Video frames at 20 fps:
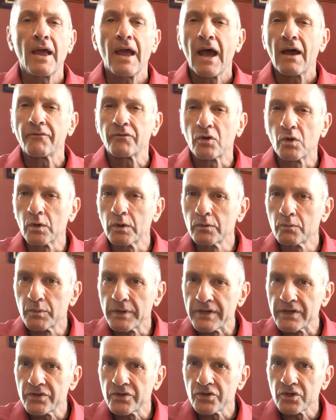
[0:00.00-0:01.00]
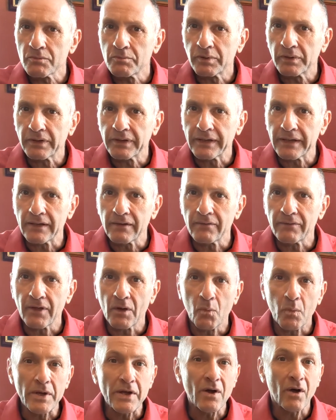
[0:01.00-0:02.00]
have good reason to believe
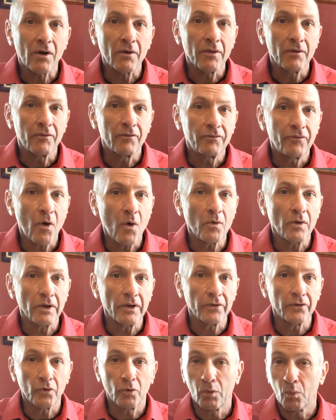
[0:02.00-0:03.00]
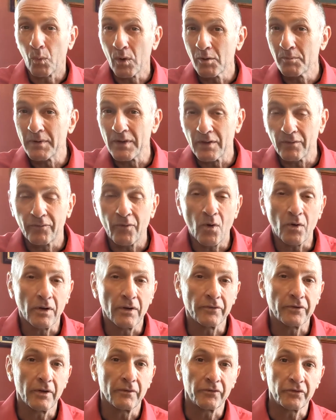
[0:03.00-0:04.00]
that we are the focus, or will be the
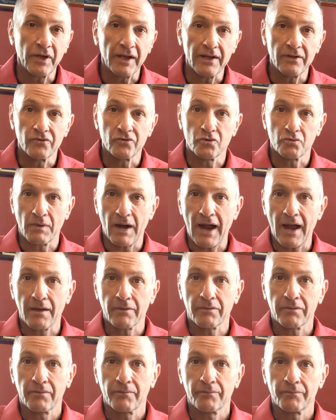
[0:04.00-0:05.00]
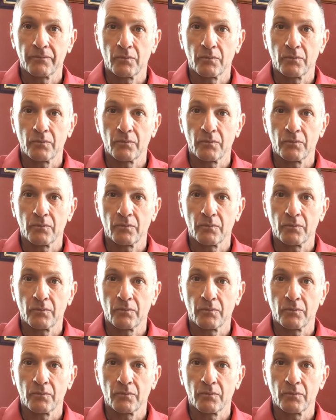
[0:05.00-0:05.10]
focus, of Satan's wrath.